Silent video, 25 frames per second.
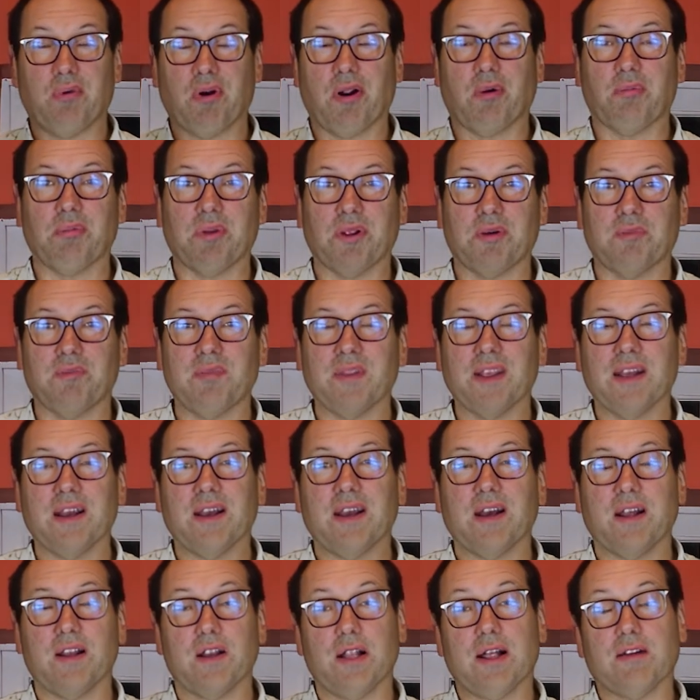problem,
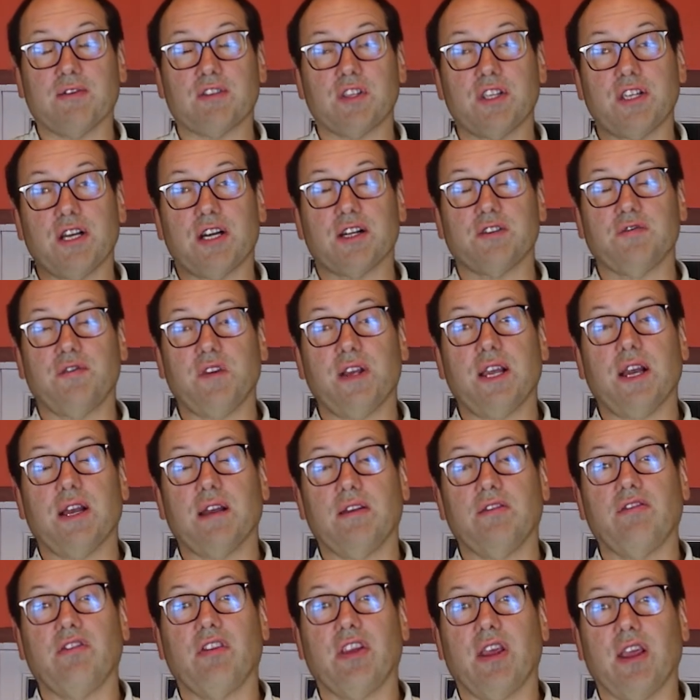and you'll have to charge
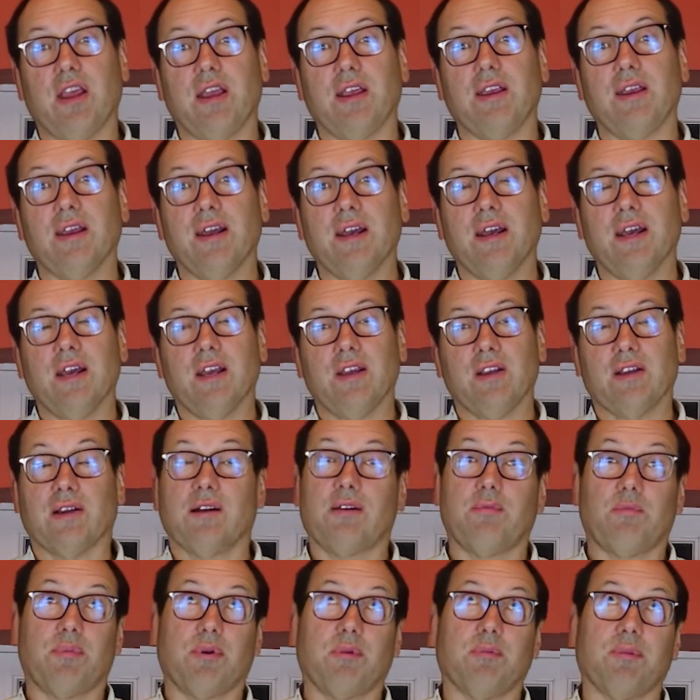VAT. You
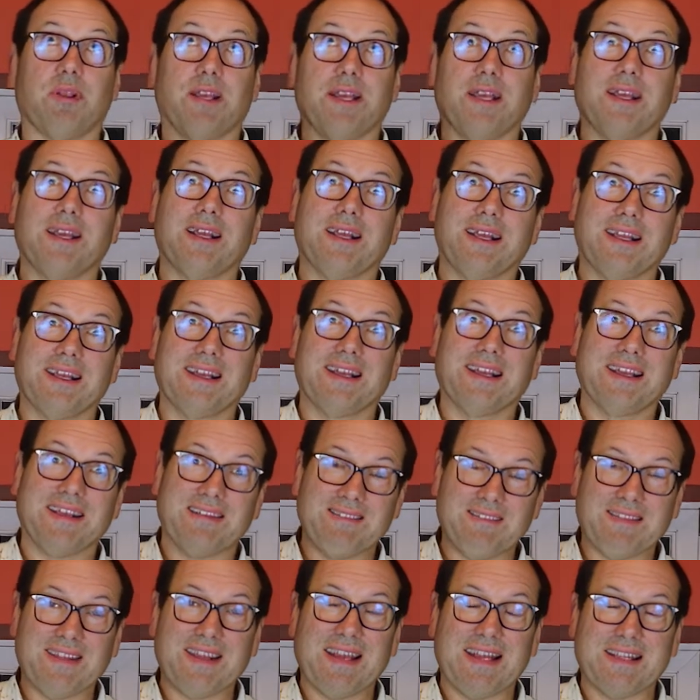can't probably
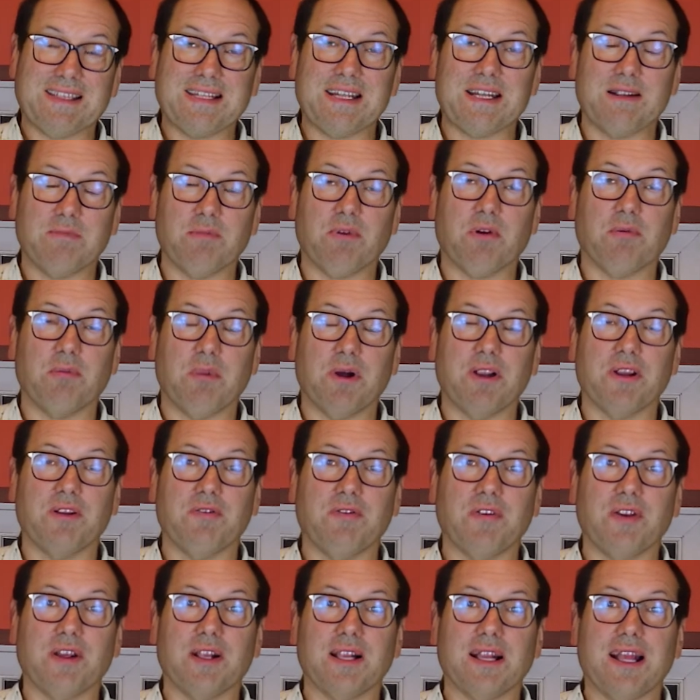get any more money
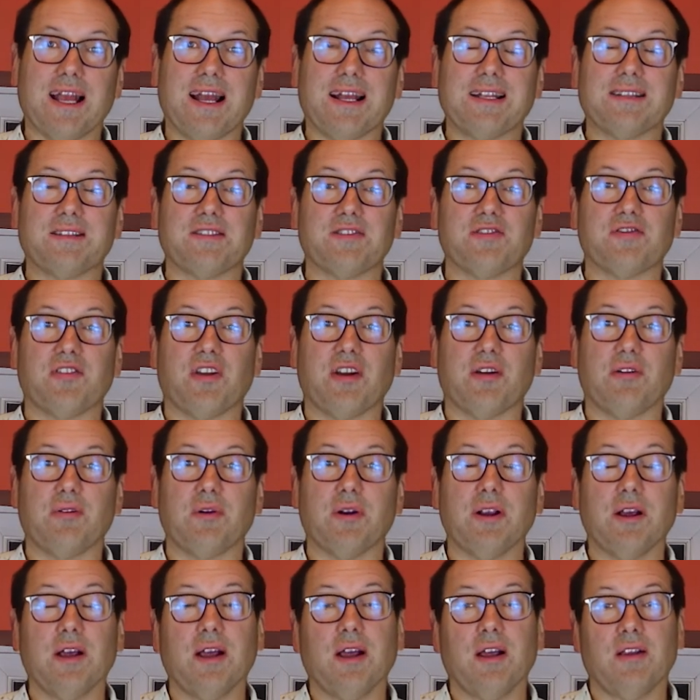for your let.
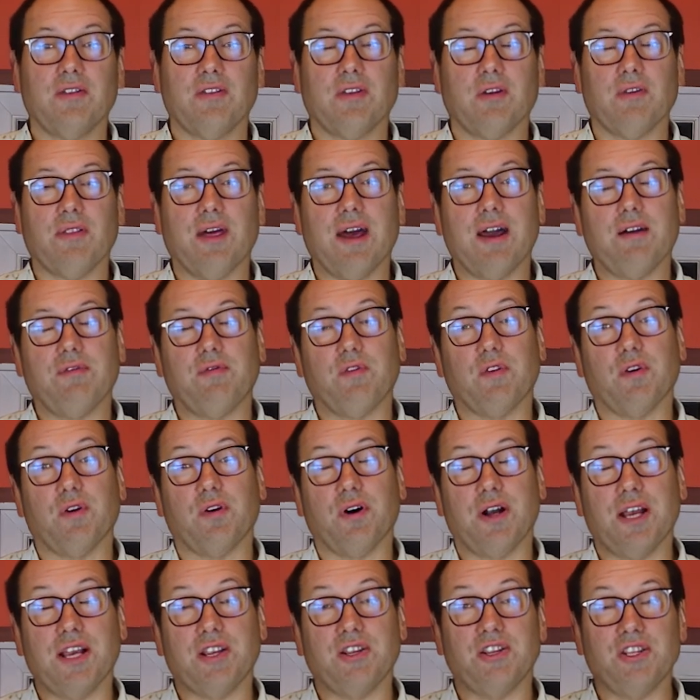So
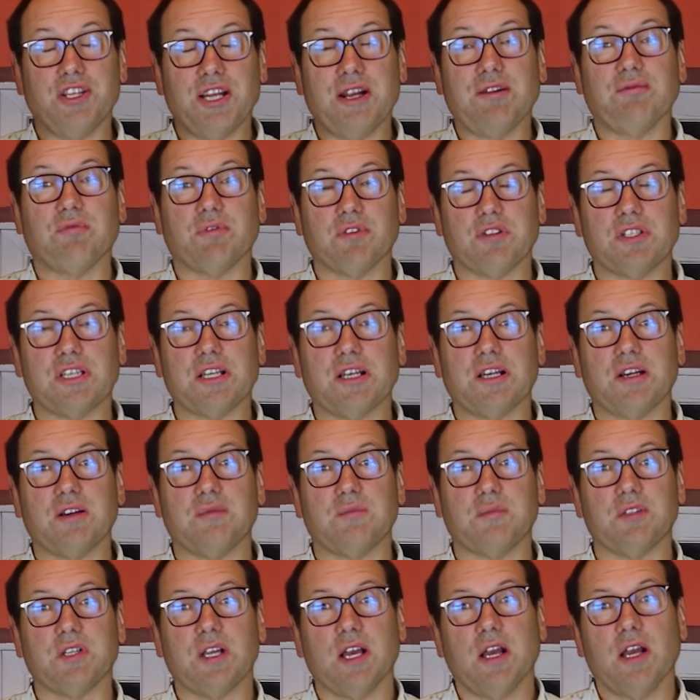therefore, in general
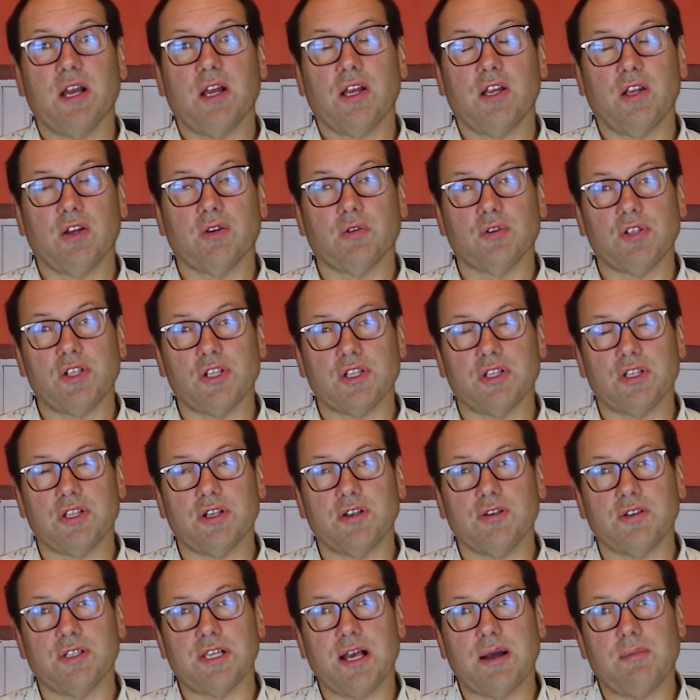terms, you'll just
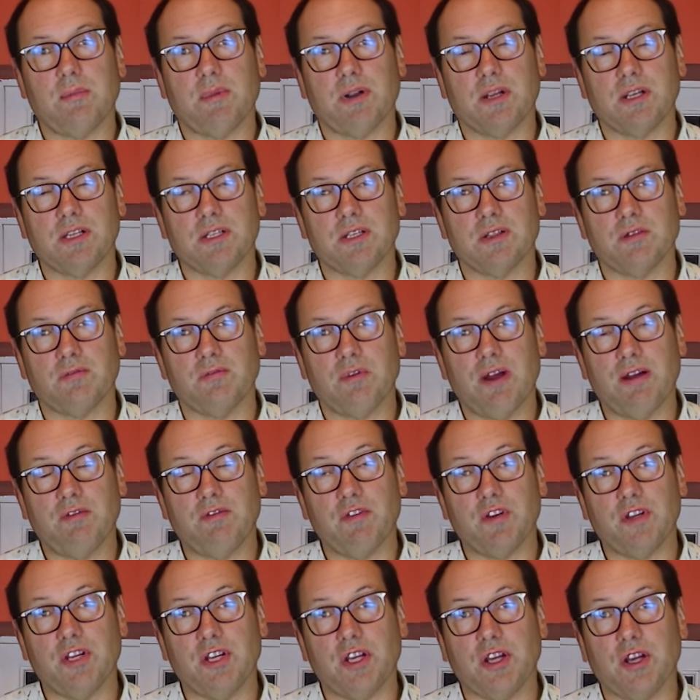lose that money to the
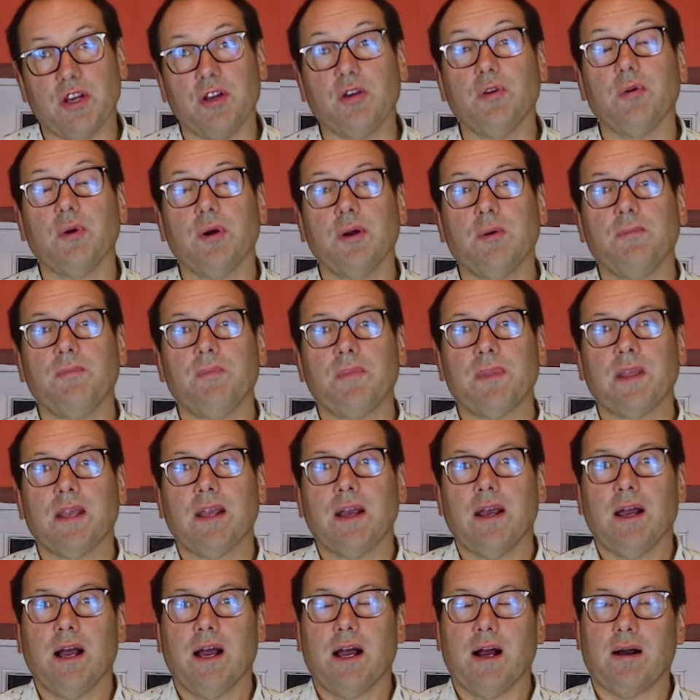revenue.
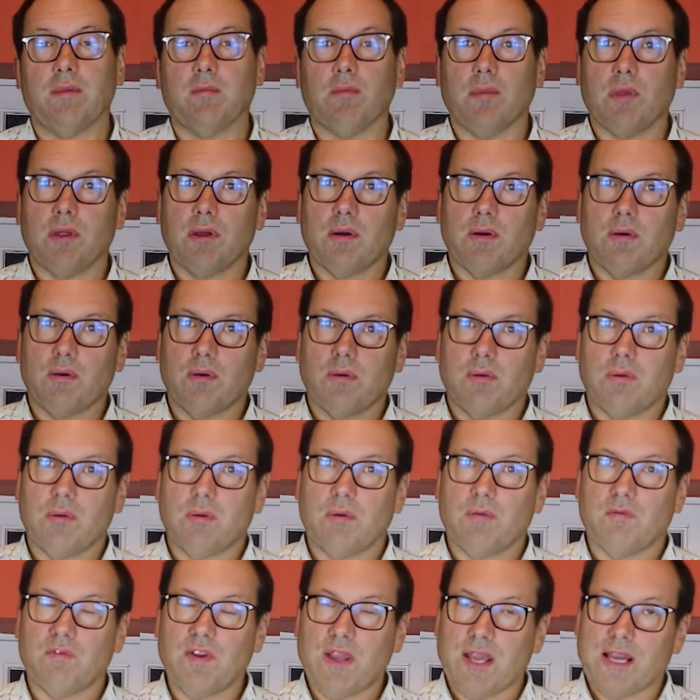
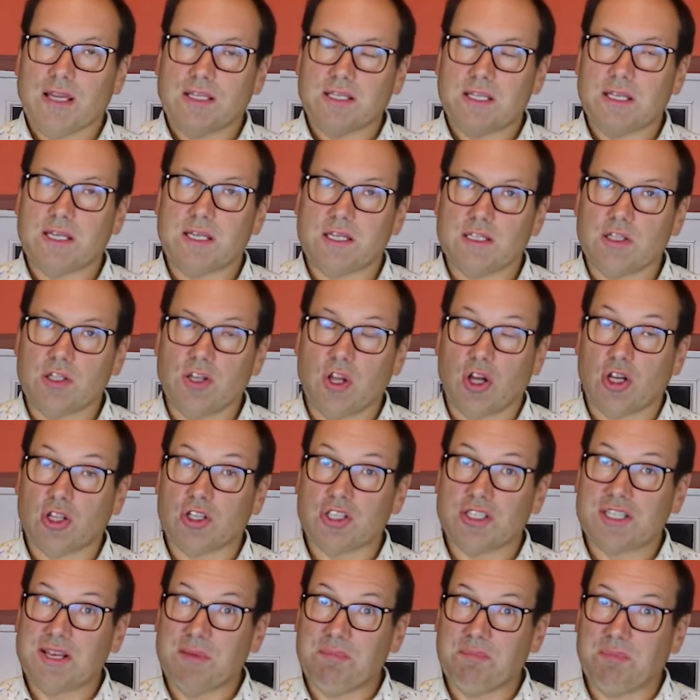VAT is not
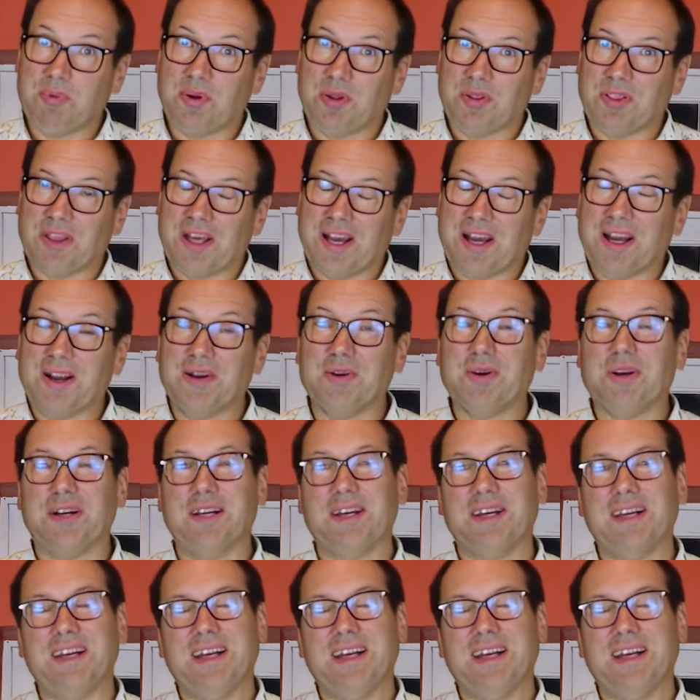simple though.